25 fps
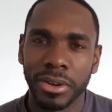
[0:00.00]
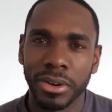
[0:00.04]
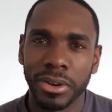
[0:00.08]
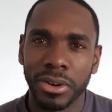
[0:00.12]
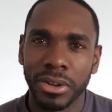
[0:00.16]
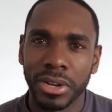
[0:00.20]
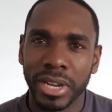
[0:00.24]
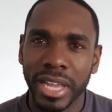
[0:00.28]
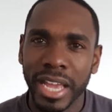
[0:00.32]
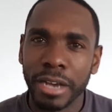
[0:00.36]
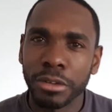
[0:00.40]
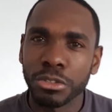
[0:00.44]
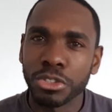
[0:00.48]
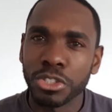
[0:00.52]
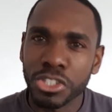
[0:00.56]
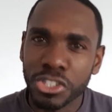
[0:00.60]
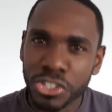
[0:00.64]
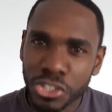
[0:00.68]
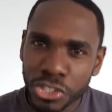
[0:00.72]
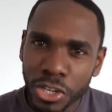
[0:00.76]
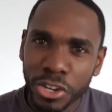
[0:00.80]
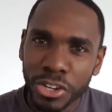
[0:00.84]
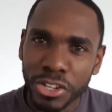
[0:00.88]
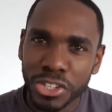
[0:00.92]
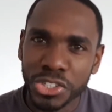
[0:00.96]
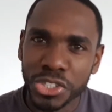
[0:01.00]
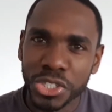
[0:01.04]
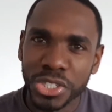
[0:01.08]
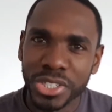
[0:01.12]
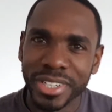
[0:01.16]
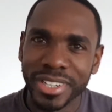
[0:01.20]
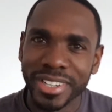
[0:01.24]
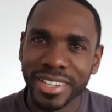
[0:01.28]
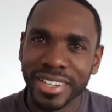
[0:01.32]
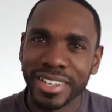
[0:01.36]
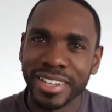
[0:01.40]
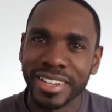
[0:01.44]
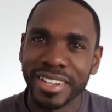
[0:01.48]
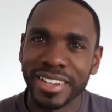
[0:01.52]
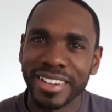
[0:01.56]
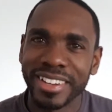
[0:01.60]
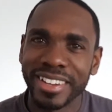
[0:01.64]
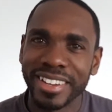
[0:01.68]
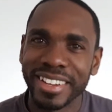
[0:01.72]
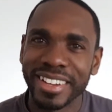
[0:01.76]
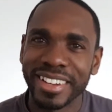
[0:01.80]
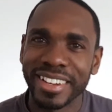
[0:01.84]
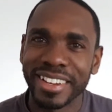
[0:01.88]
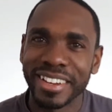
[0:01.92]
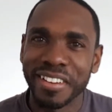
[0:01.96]
on how to search
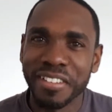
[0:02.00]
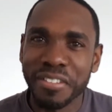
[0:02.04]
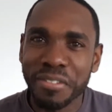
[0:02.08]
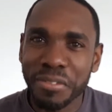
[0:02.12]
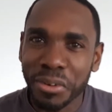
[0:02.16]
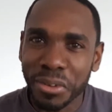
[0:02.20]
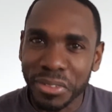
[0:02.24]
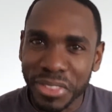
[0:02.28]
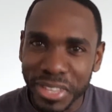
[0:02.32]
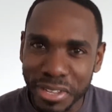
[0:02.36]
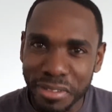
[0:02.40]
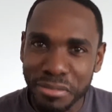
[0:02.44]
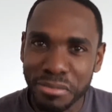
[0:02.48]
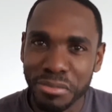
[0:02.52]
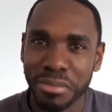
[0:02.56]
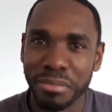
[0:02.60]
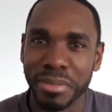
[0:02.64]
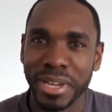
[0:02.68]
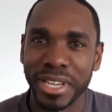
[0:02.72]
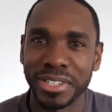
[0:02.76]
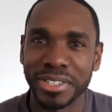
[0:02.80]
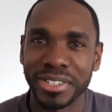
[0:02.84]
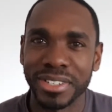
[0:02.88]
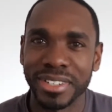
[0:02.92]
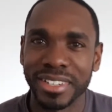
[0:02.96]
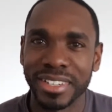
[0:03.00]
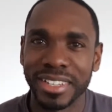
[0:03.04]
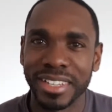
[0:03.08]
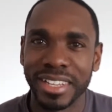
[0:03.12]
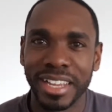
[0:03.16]
for the information,